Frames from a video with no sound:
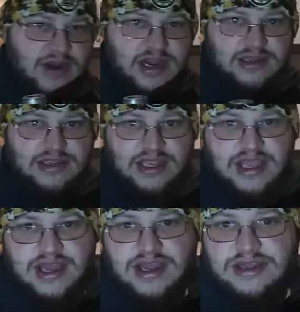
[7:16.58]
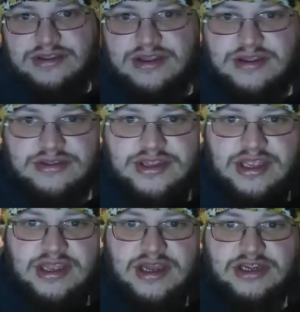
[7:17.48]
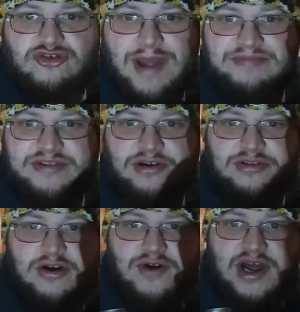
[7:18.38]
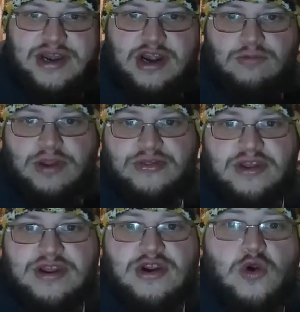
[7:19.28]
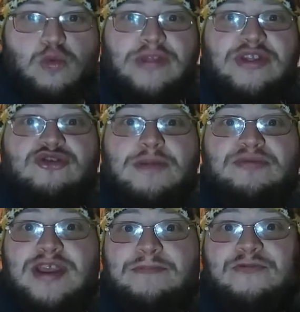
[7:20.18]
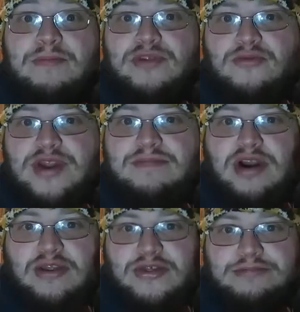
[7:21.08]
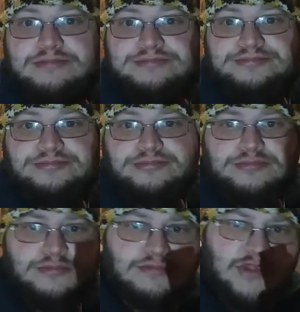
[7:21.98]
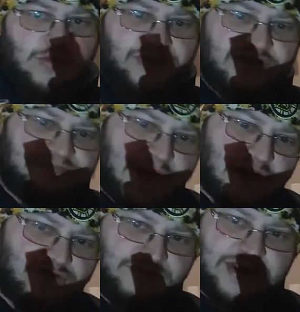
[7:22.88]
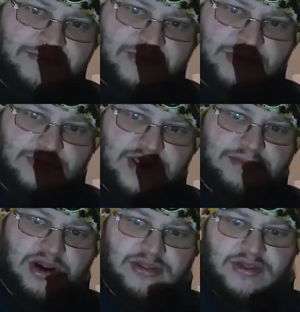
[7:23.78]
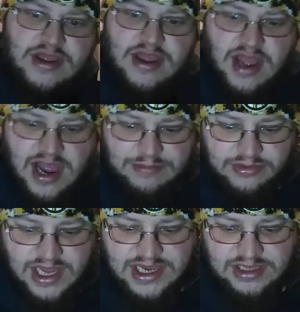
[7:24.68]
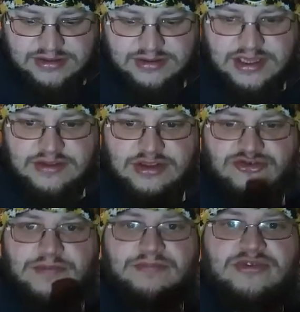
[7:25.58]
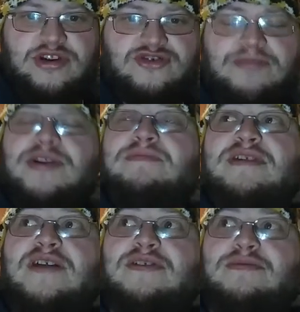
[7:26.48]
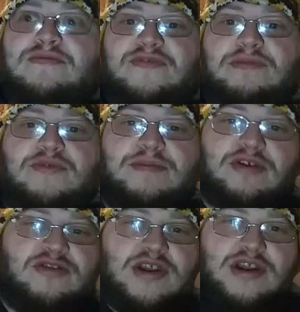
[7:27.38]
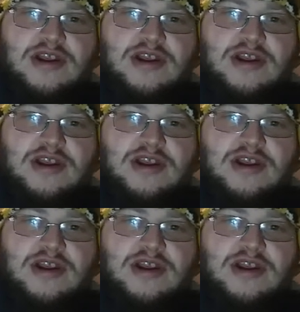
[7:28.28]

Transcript: rocking the uh, the uh, drop solo on there with with the drip tip from the Rebirth, with the spare drip tip from the Rebirth. I'm liking the, the drip the drip tips on the from the Rebirth